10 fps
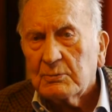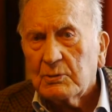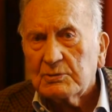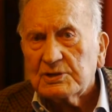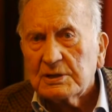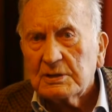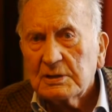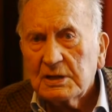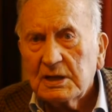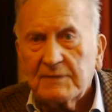won't.
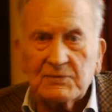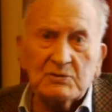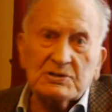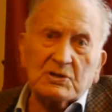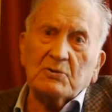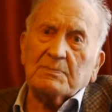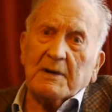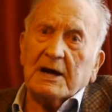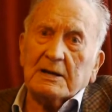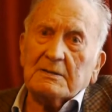Even though he's a good
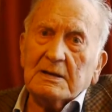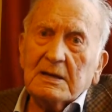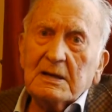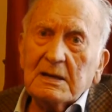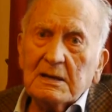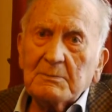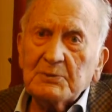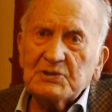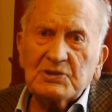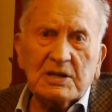man,
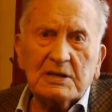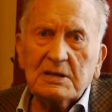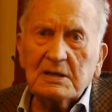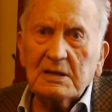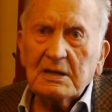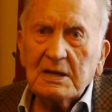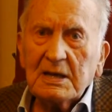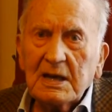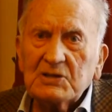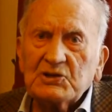but uh,
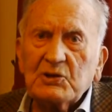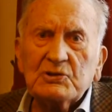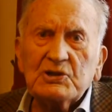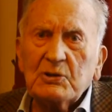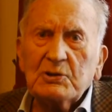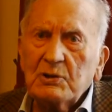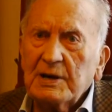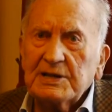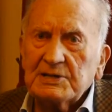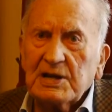he's turning down no
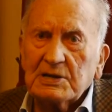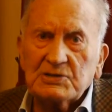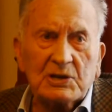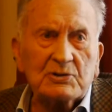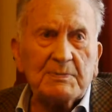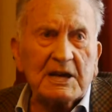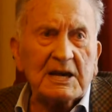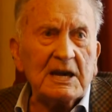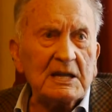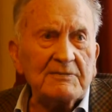end of things. He could make a
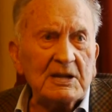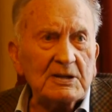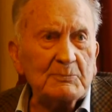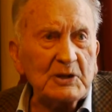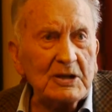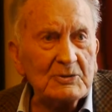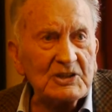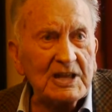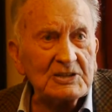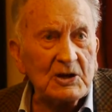hell of a lot of money out of
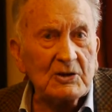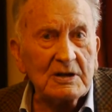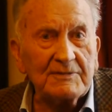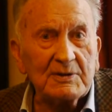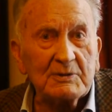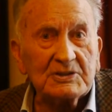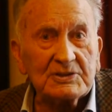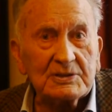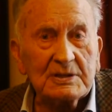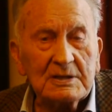that hall if he
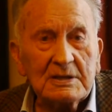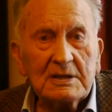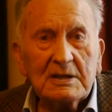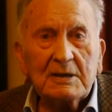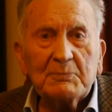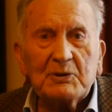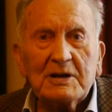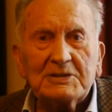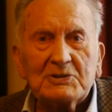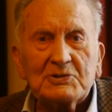wanted. But all
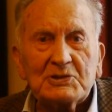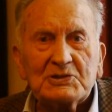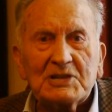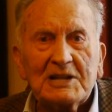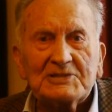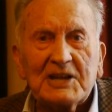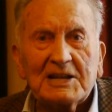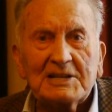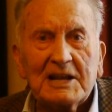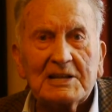he does is sell
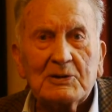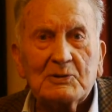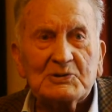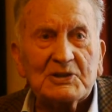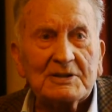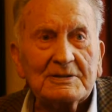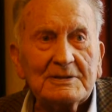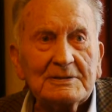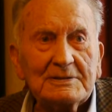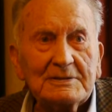second-hand clothes there.
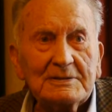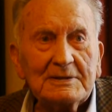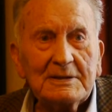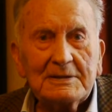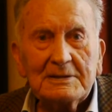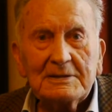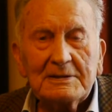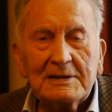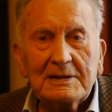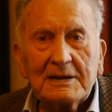
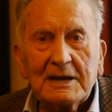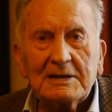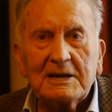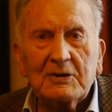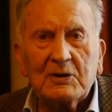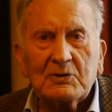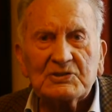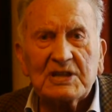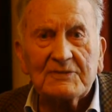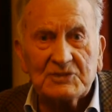And it, uh, of course
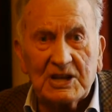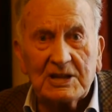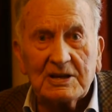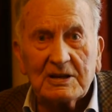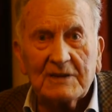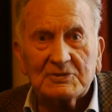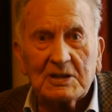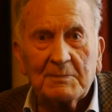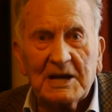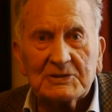they have tea there after the
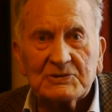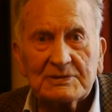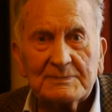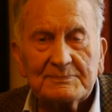mass.